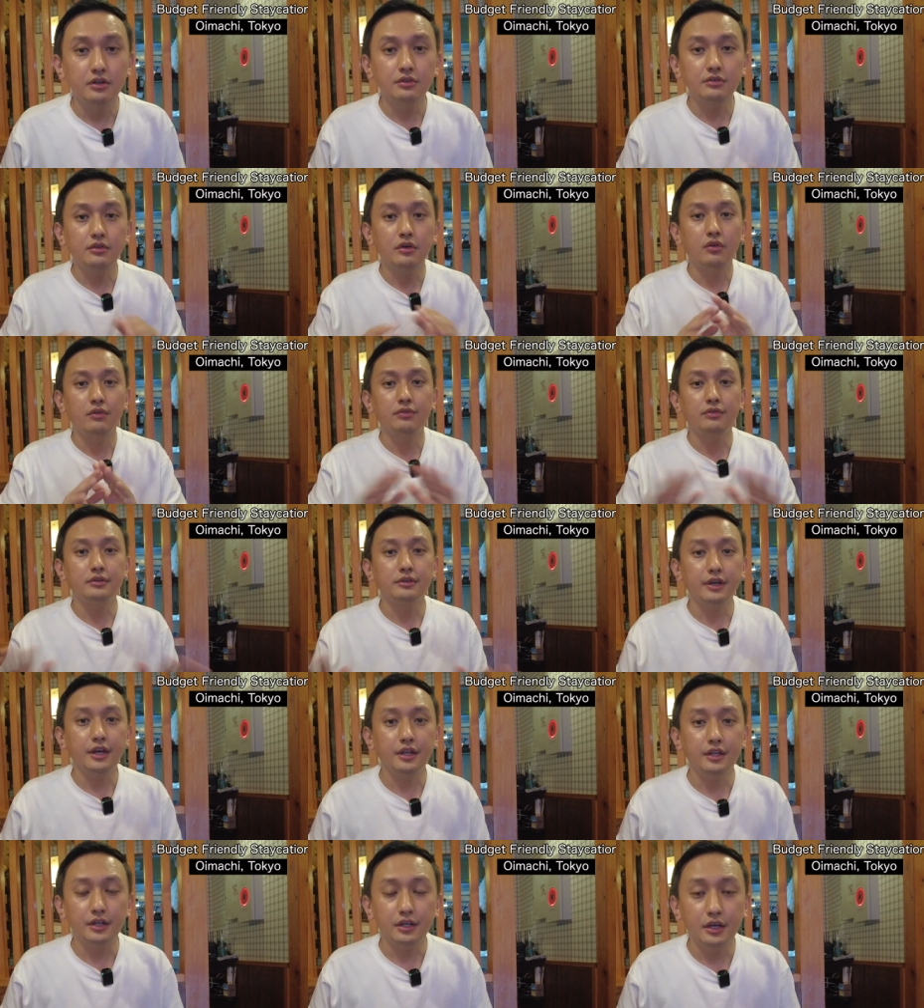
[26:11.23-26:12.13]
they don't
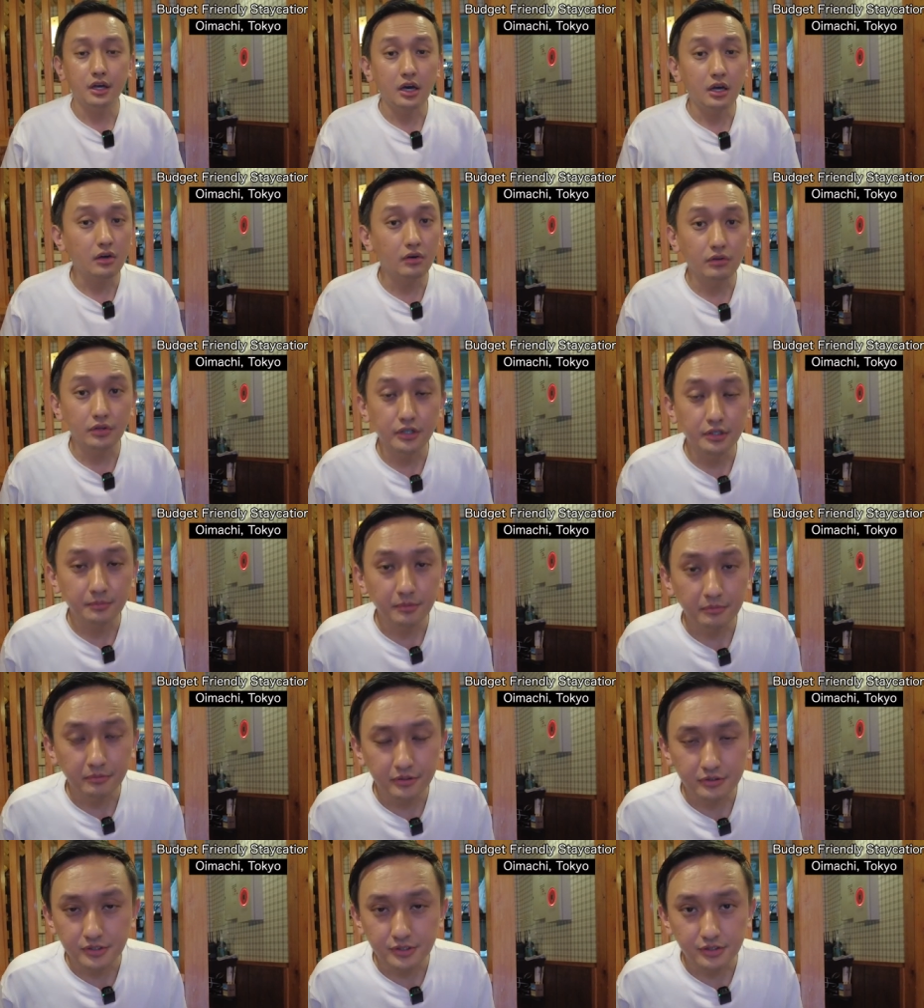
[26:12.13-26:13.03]
offer any
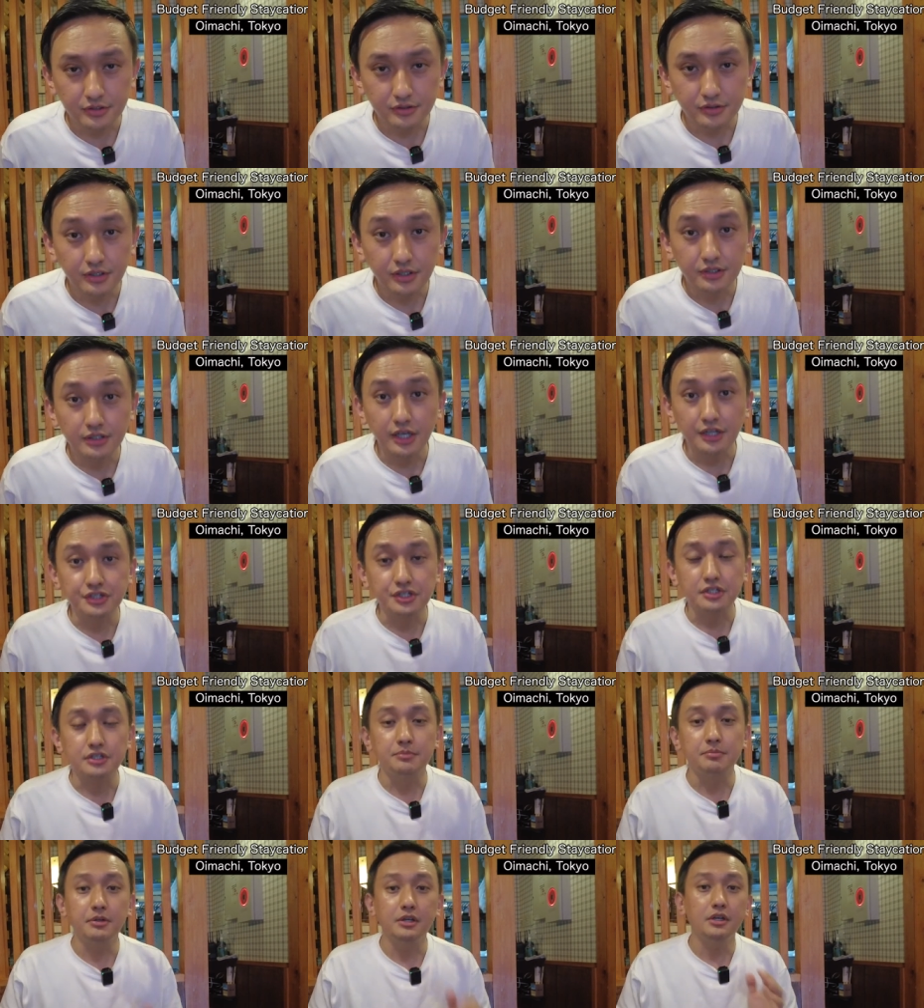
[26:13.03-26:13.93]
alcoholic beverages
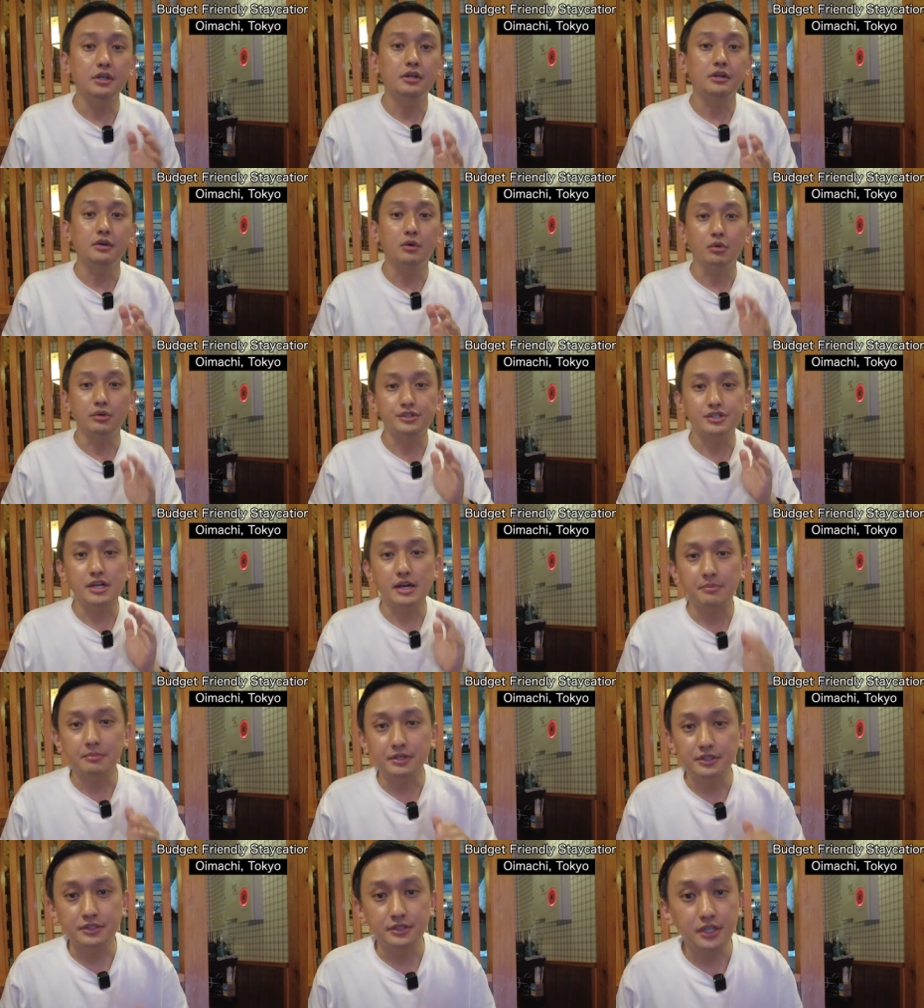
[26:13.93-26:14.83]
such as beer
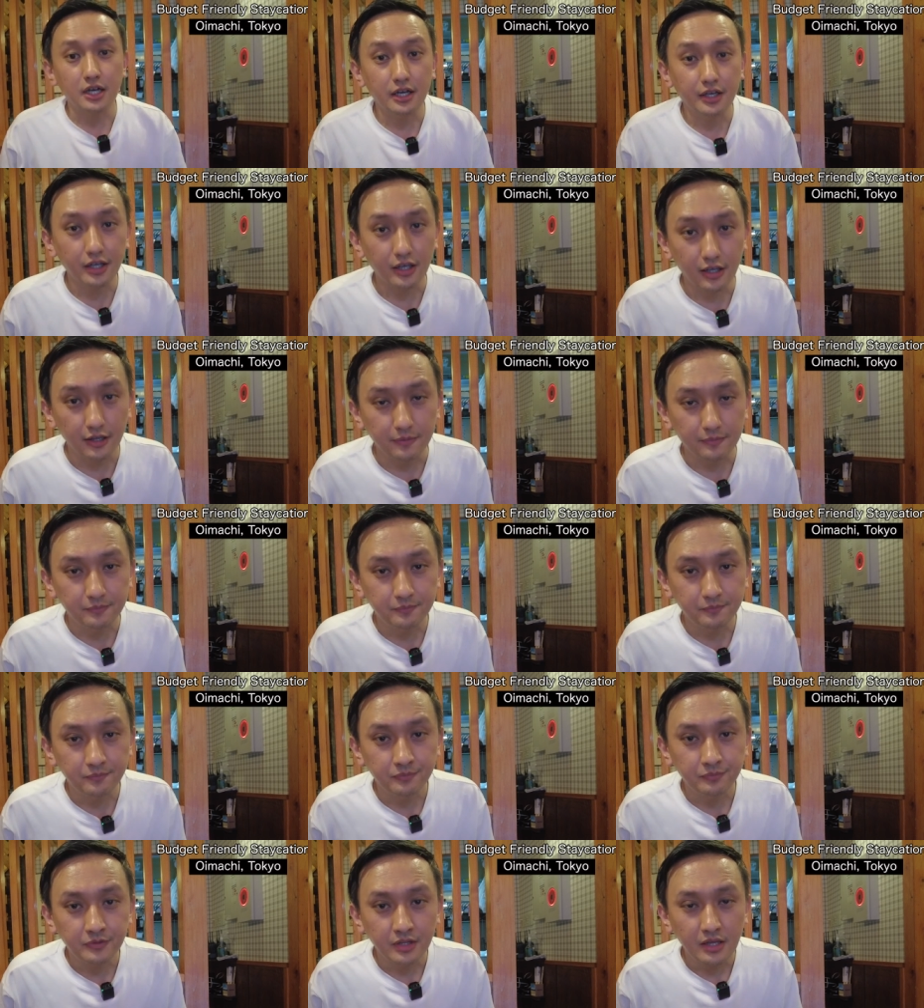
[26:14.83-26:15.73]
or Japanese
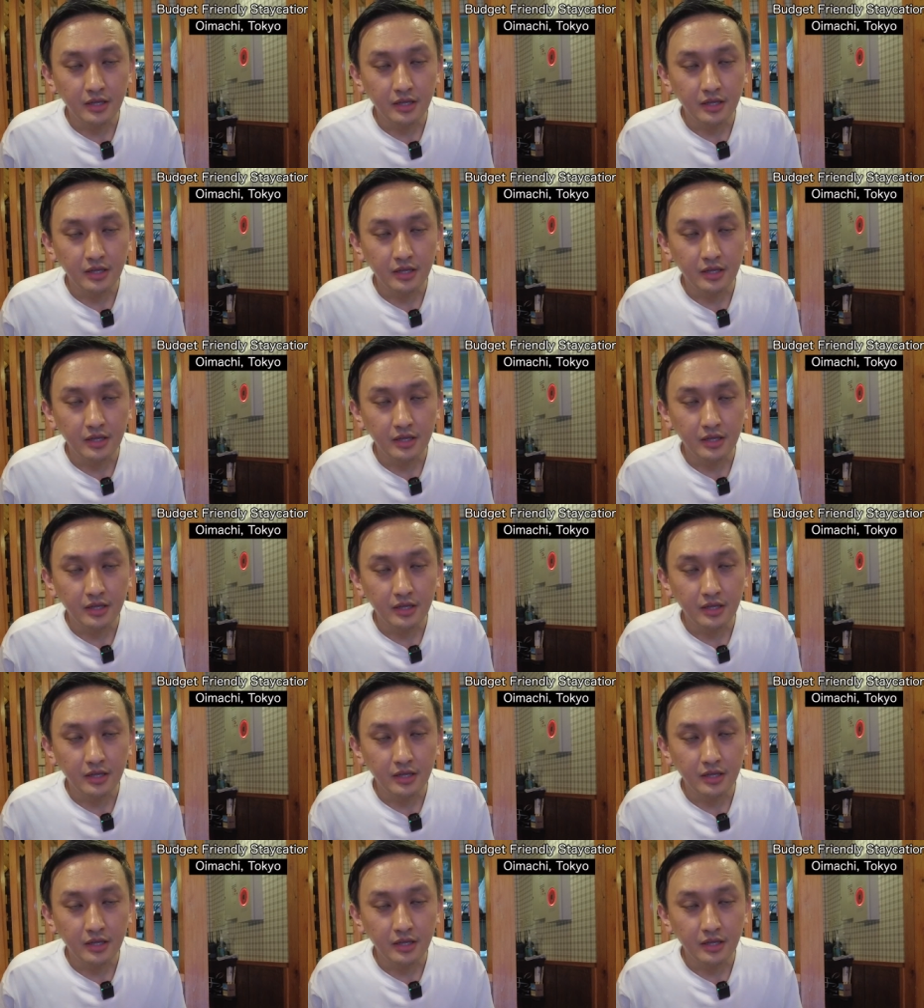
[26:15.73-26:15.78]
sake.